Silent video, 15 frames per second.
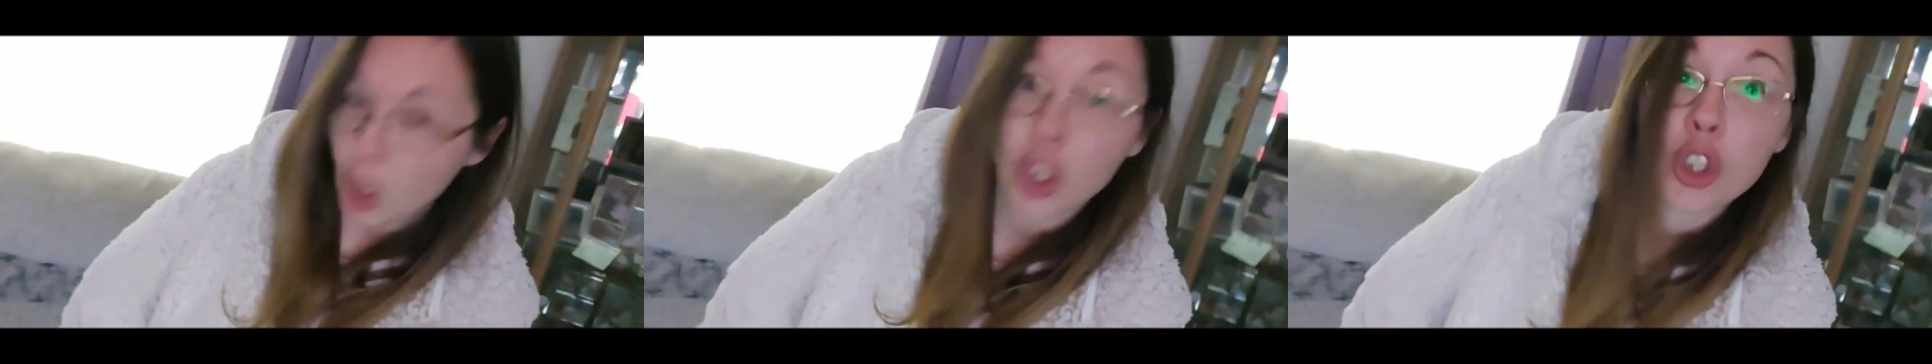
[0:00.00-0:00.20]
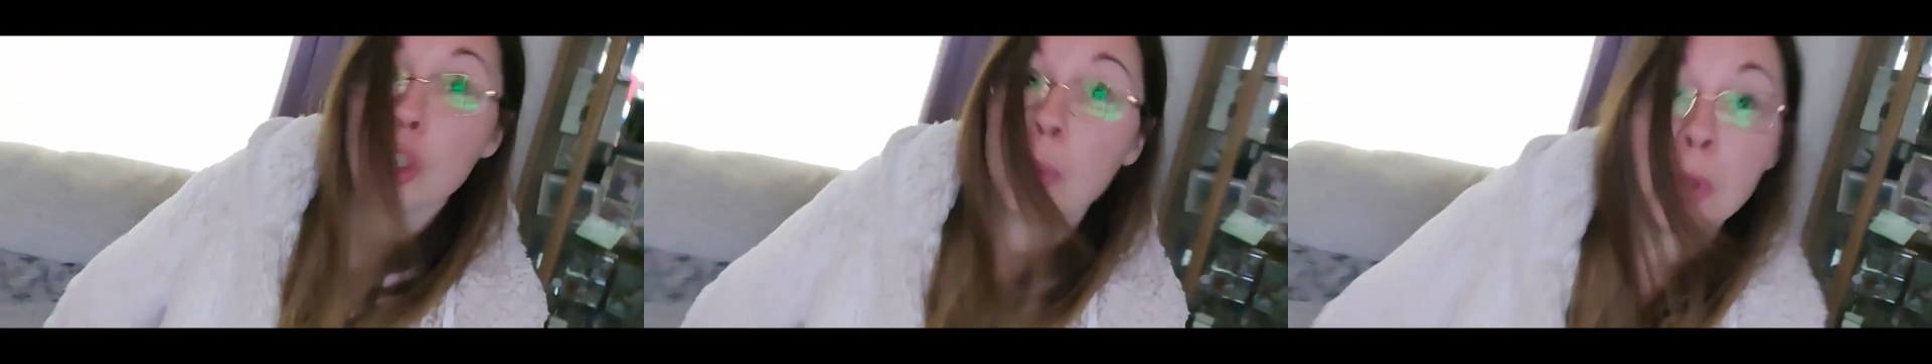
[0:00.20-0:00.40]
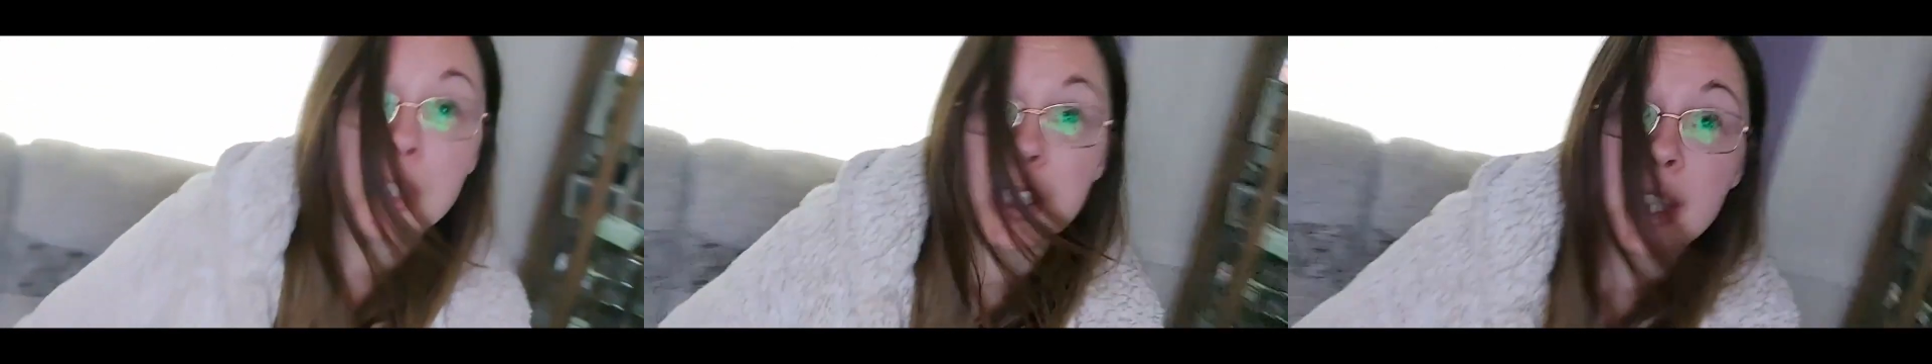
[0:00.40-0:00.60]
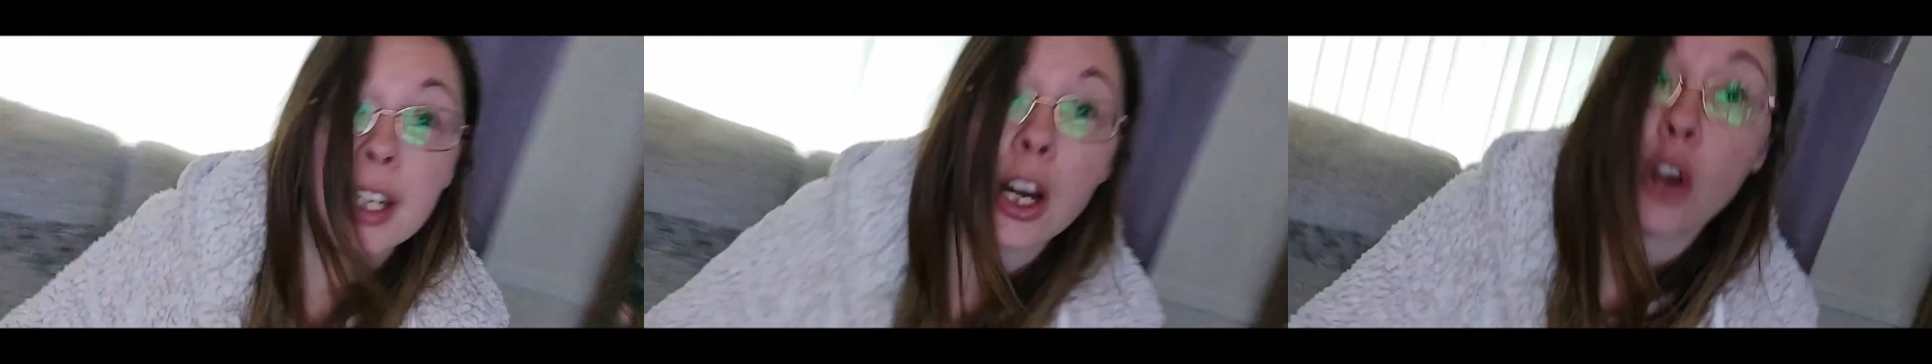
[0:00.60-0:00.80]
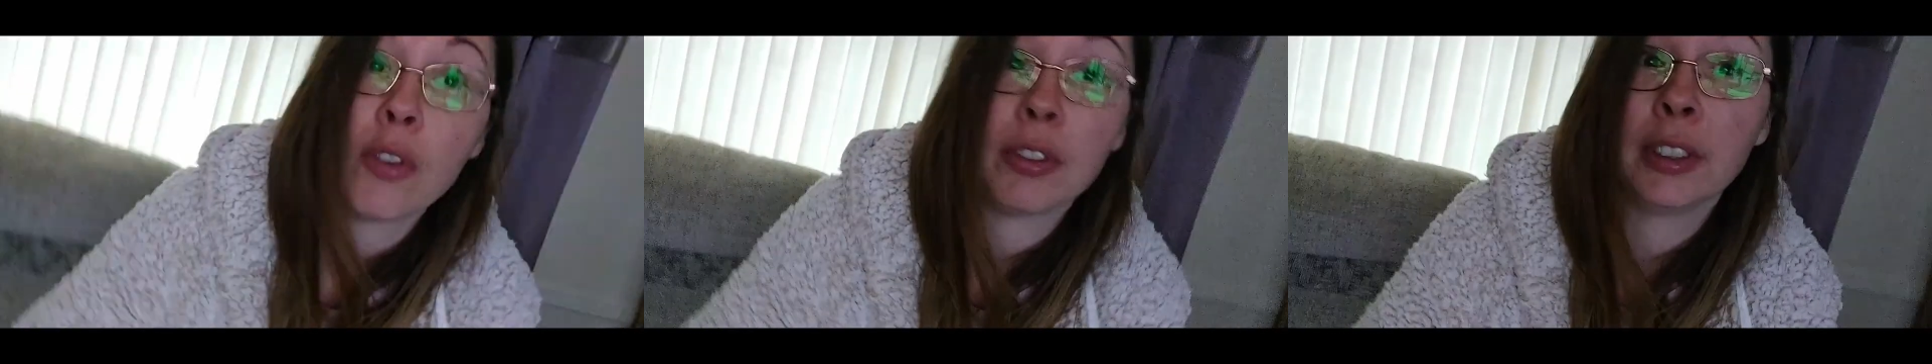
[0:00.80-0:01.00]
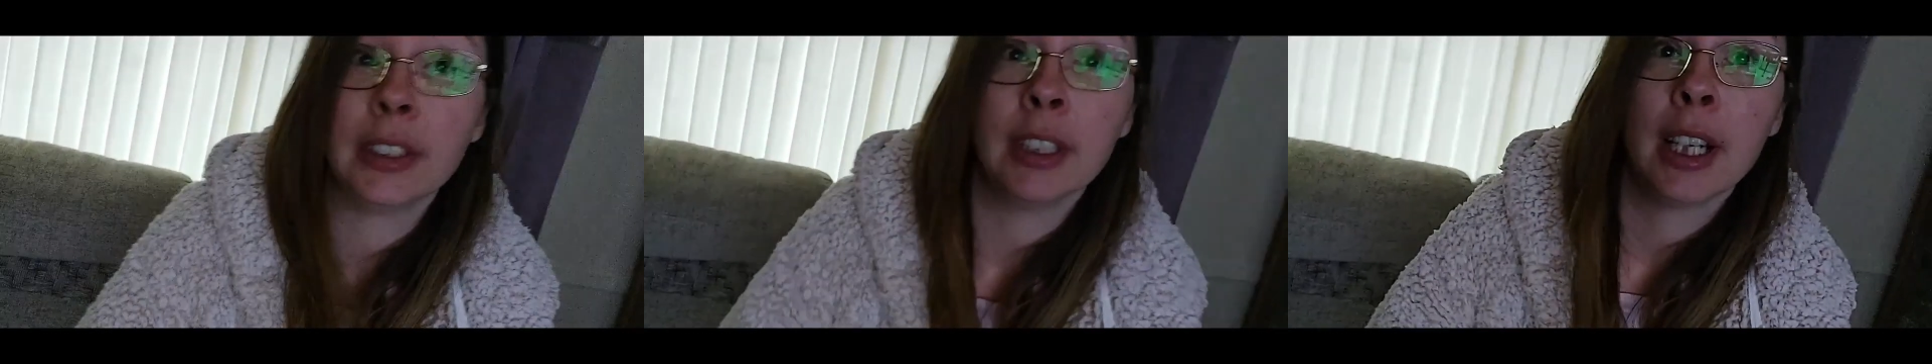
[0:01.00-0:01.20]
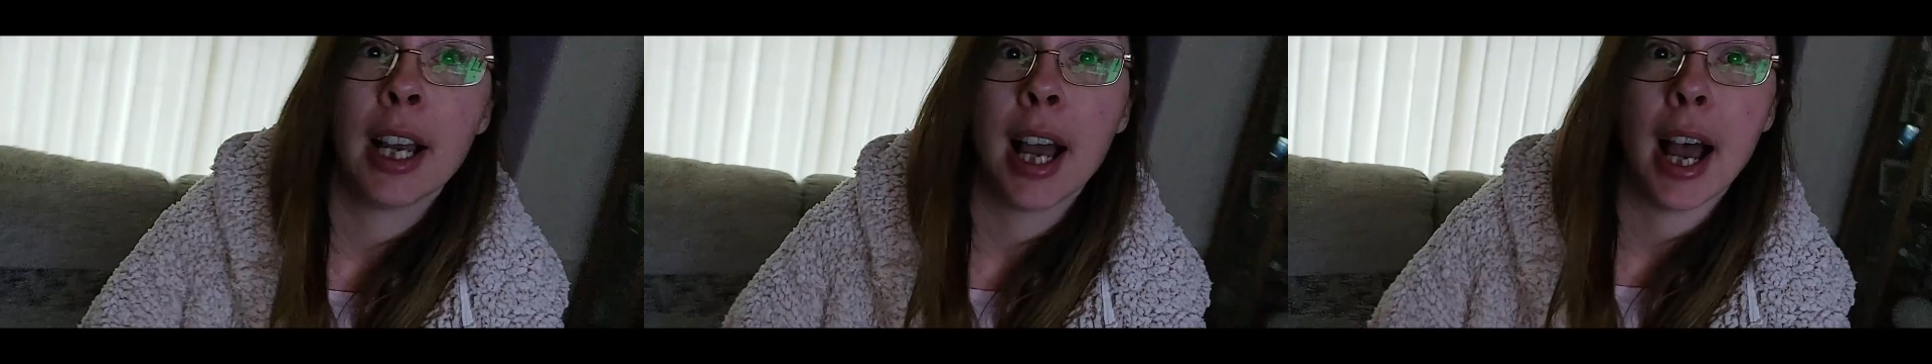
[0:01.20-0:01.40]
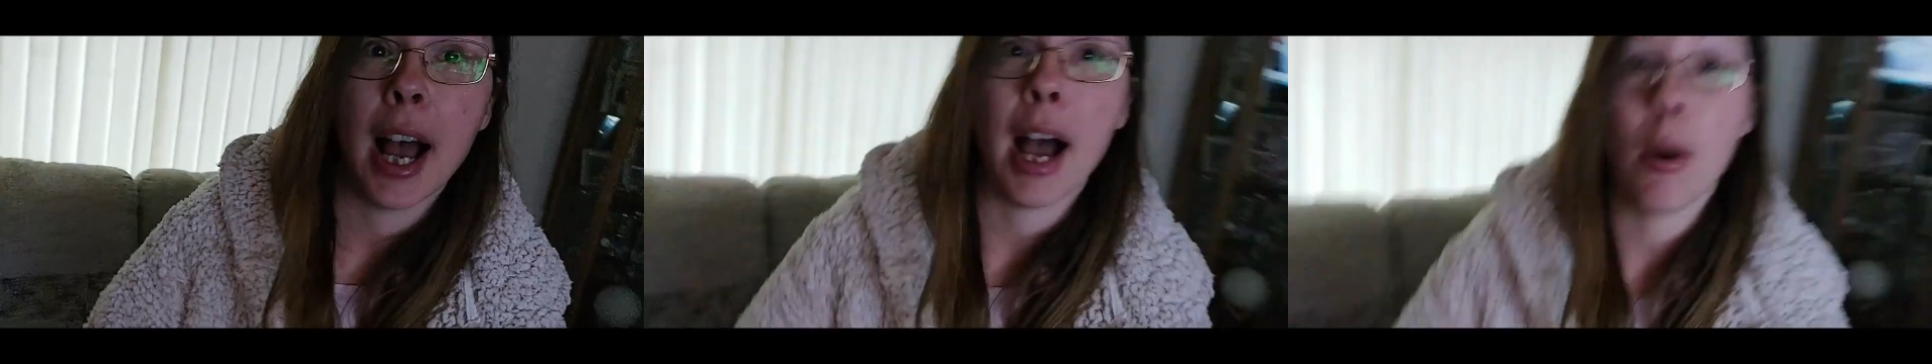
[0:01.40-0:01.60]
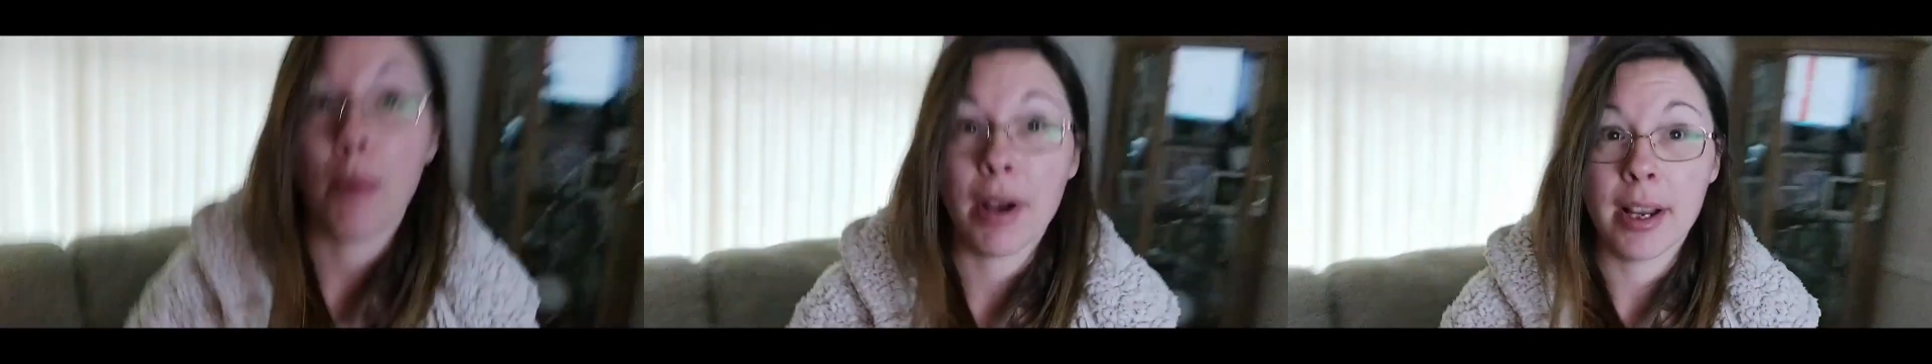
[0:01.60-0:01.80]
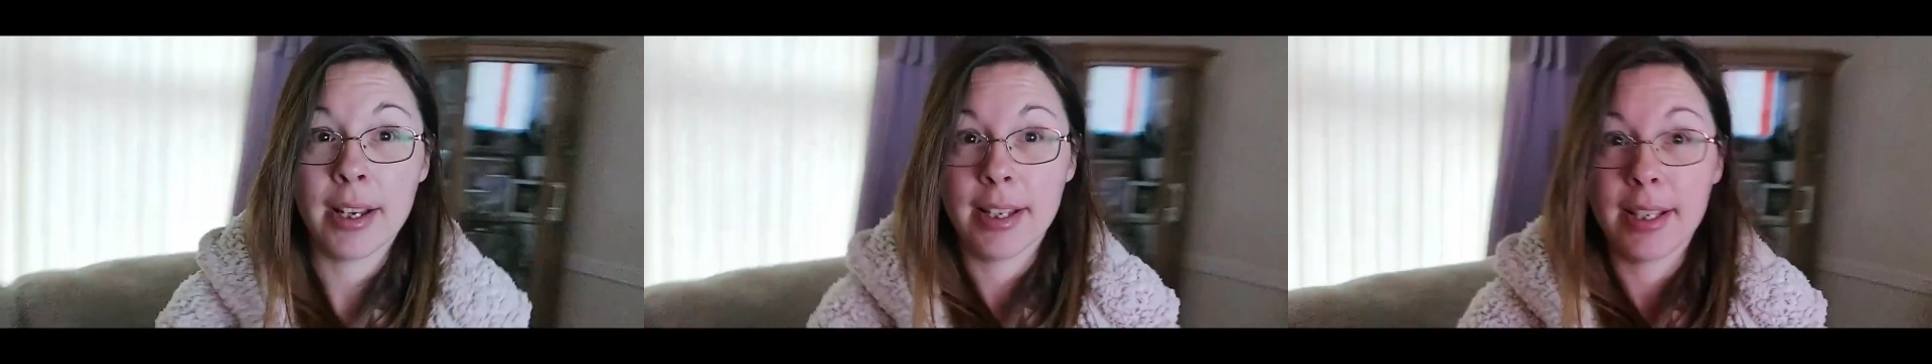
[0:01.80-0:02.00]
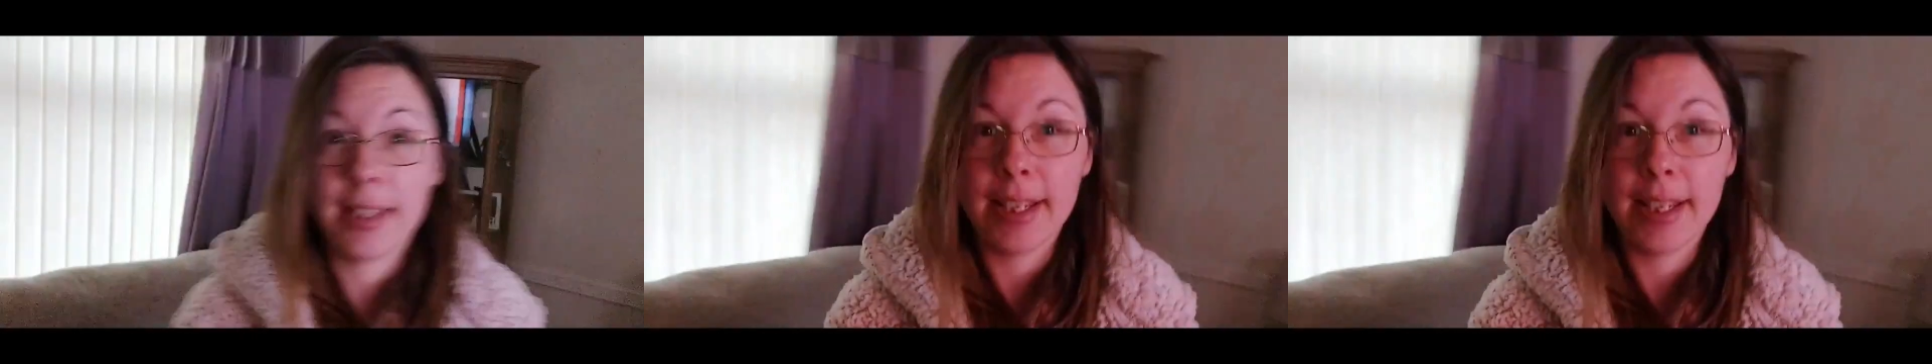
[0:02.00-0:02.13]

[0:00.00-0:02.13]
as you wouldn't see it often, our